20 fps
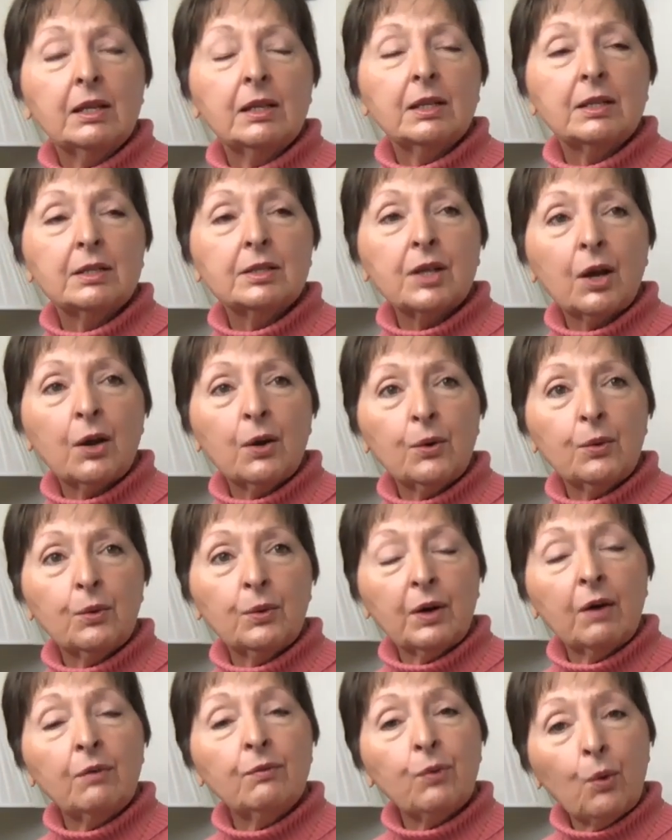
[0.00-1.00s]
So
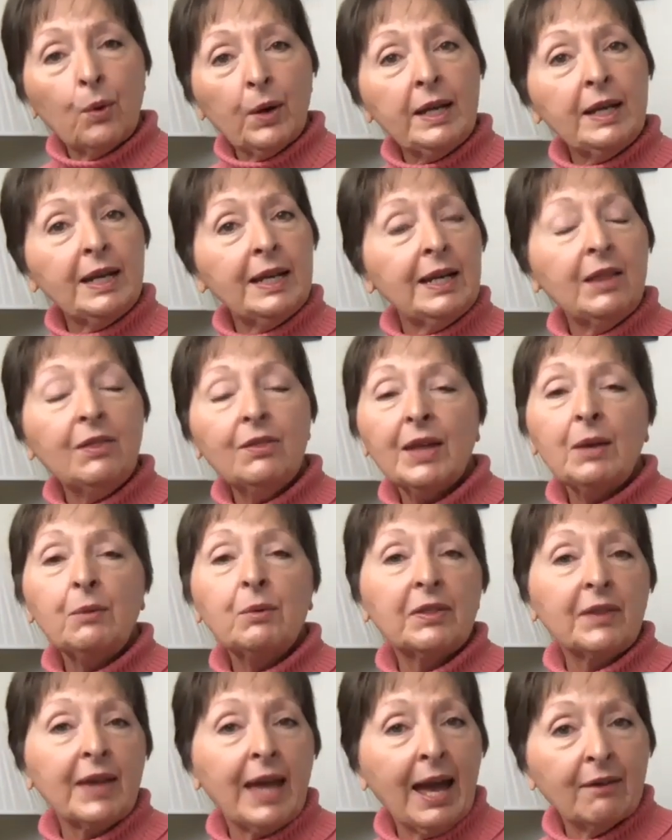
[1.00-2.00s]
avoid anything
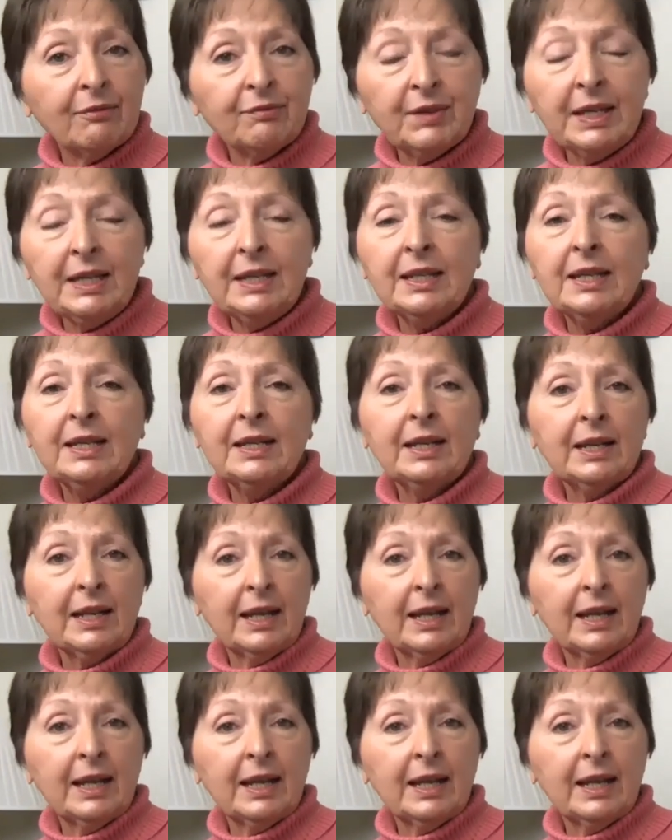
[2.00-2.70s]
with caffeine in it,